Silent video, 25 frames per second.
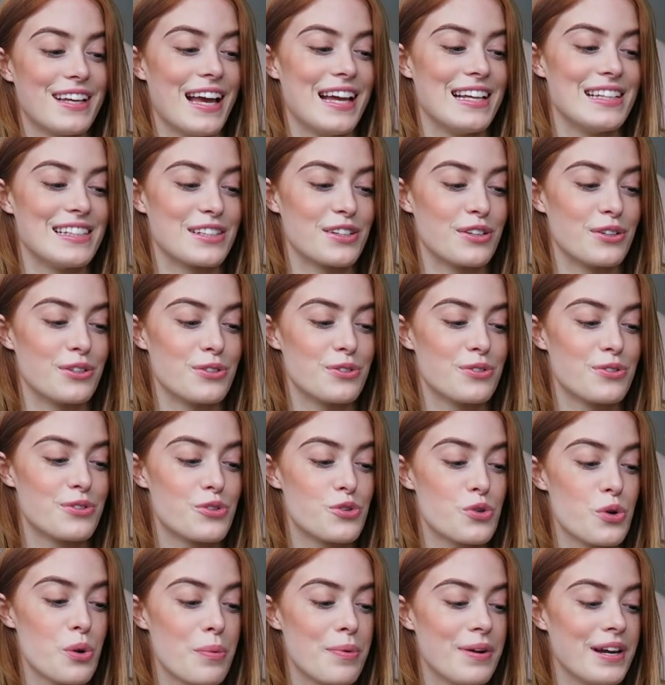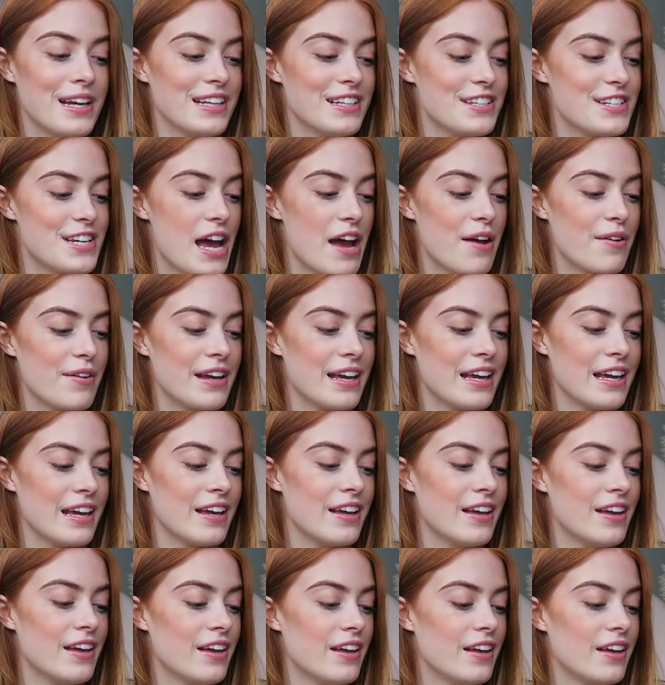And it's got strawberry,
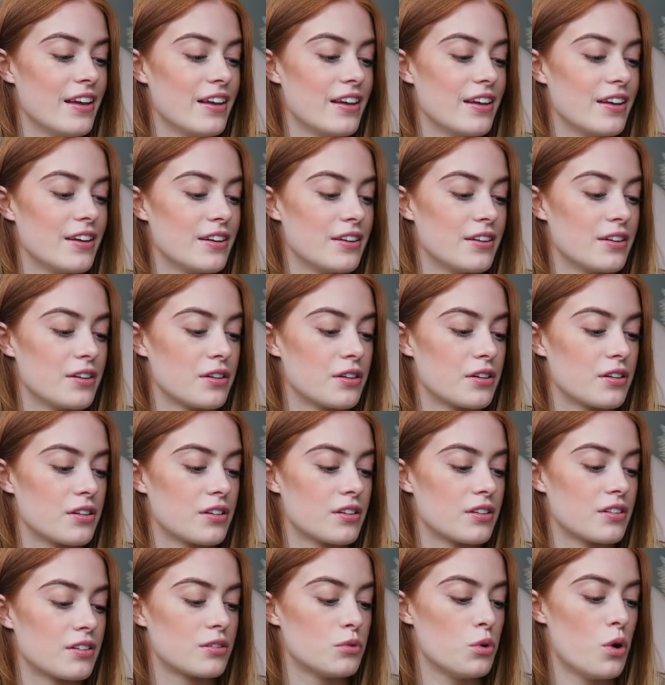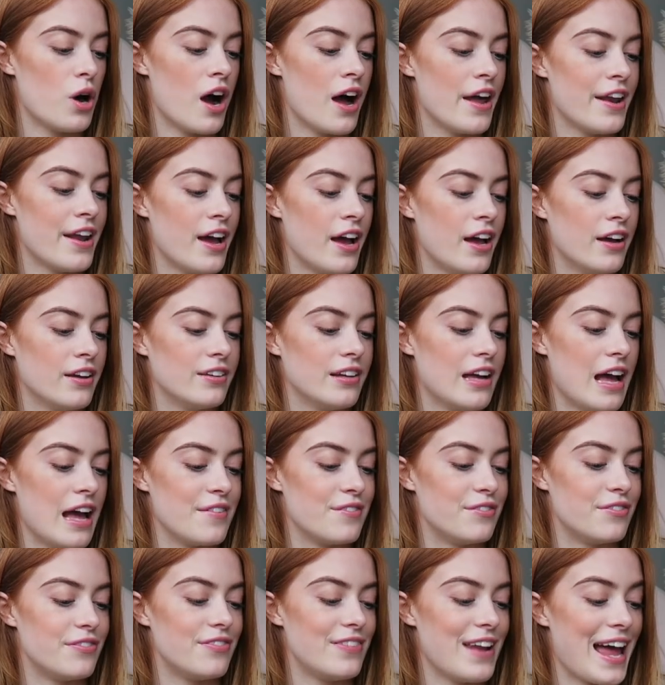cherry, guana,
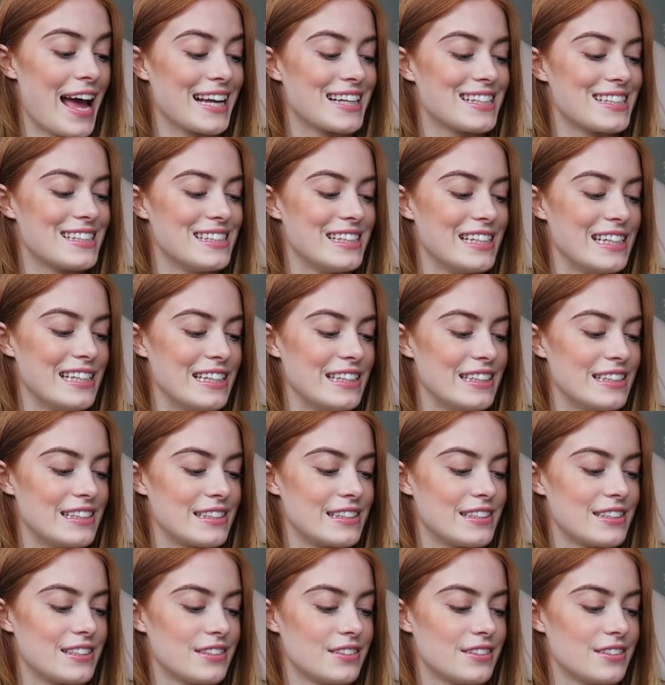and flax seeds.